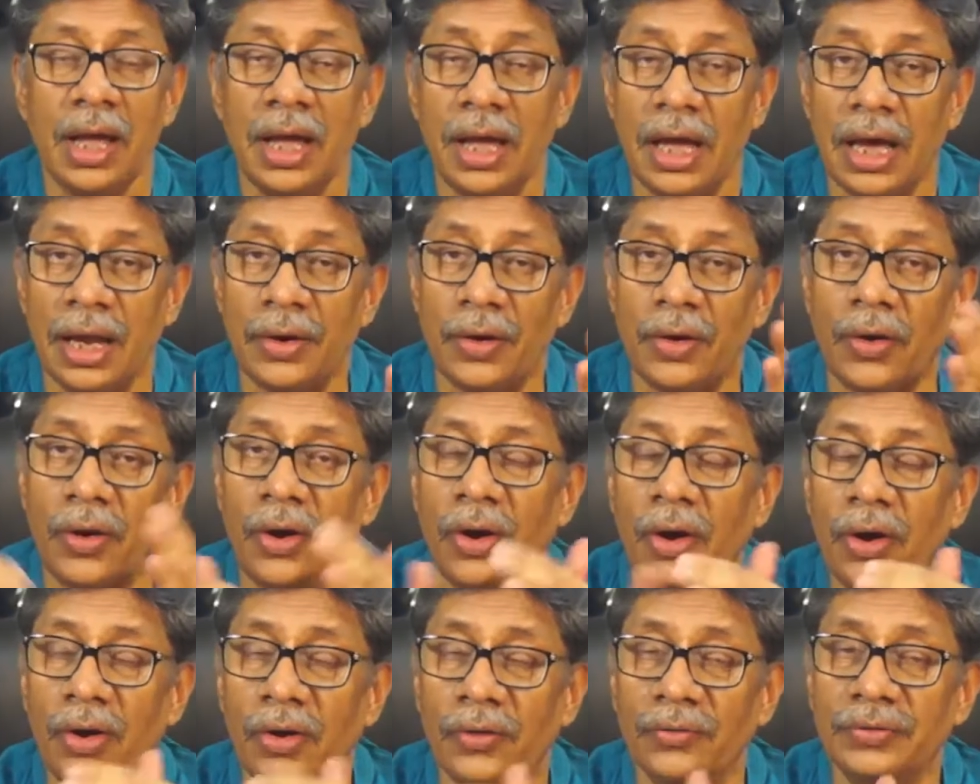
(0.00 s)
and
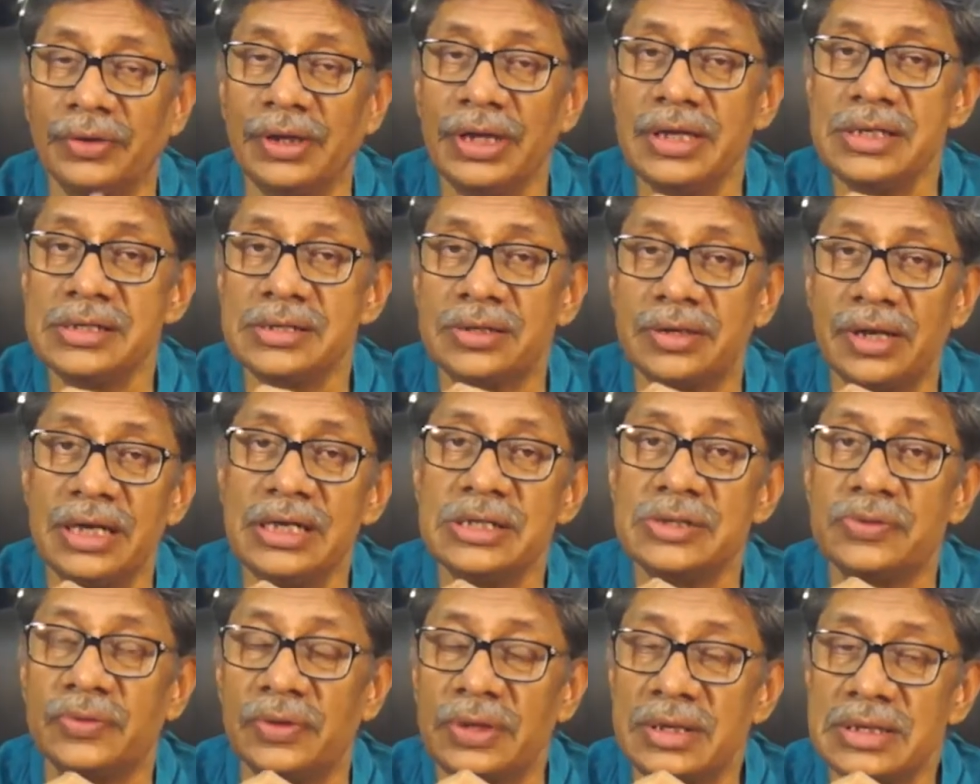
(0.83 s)
all of these
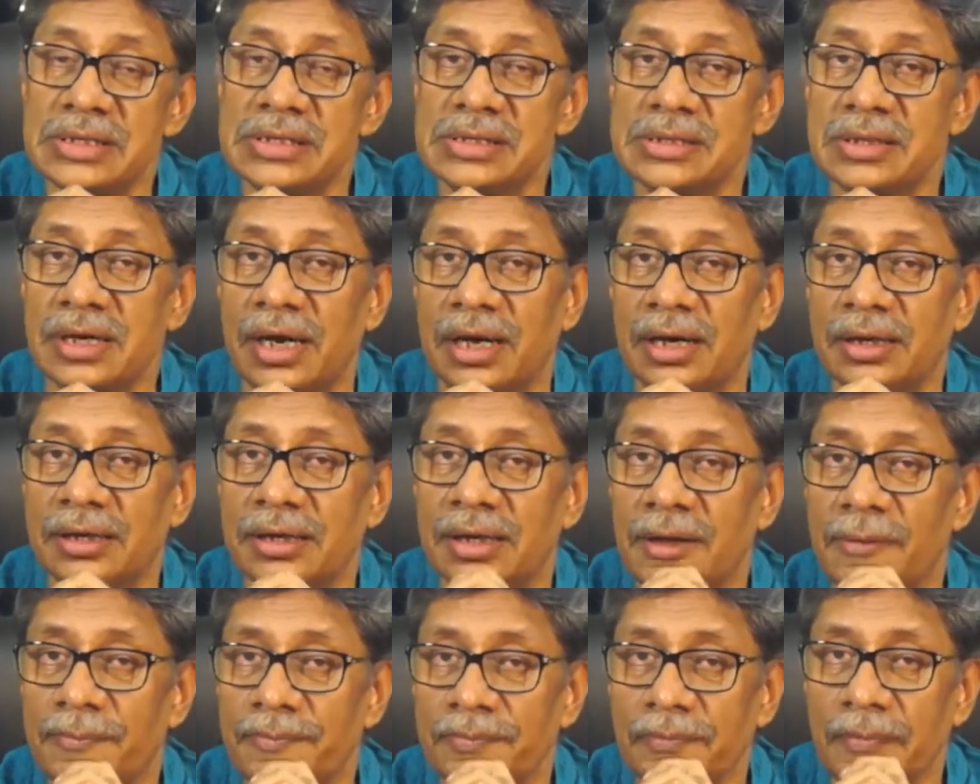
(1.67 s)
rays will start
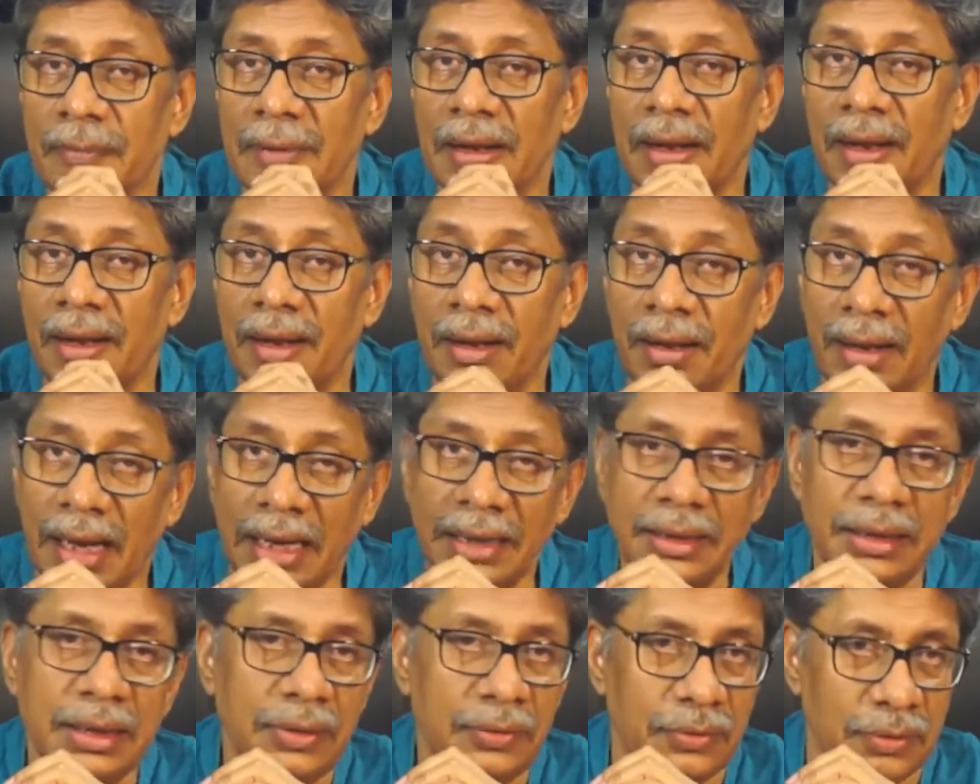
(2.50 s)

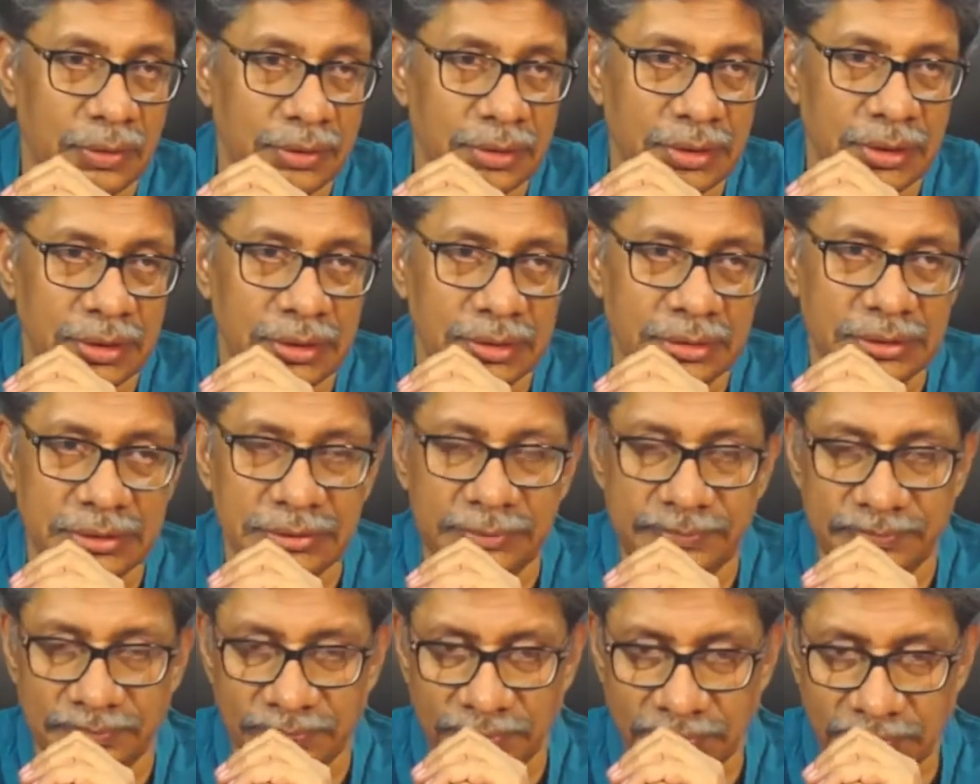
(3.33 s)
landing on the earth.
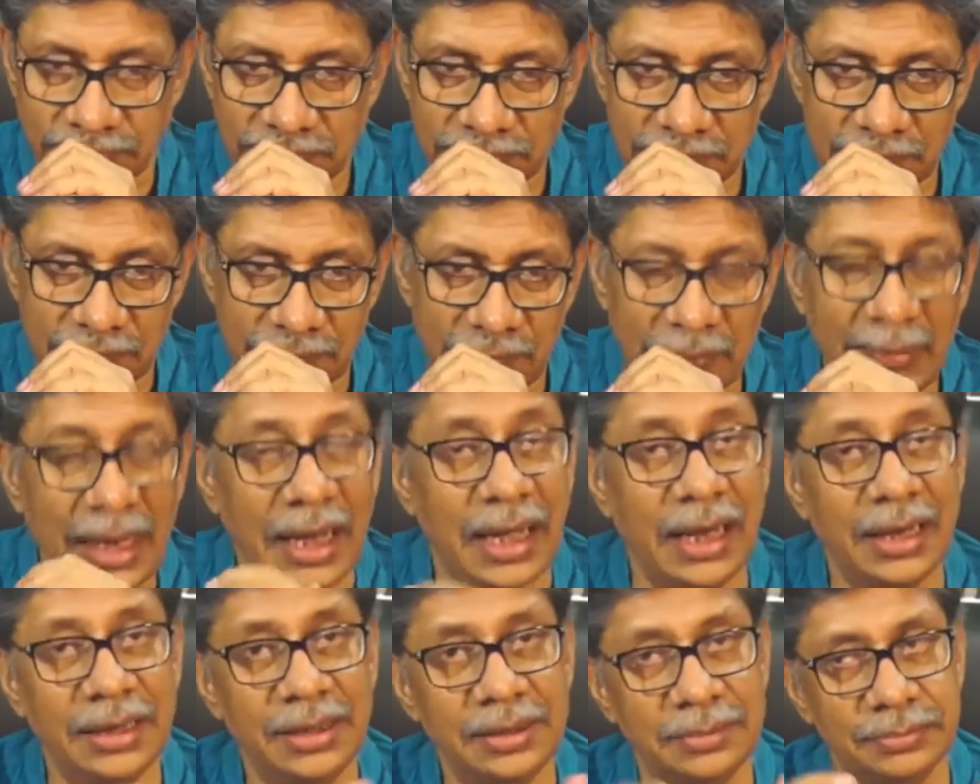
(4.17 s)

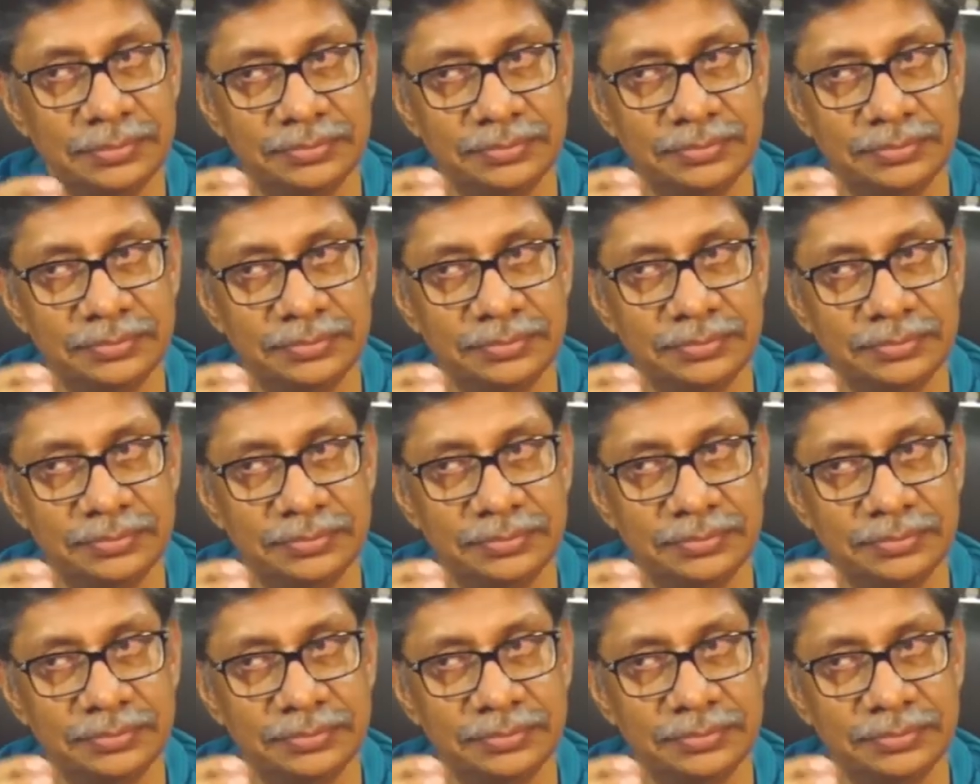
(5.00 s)
And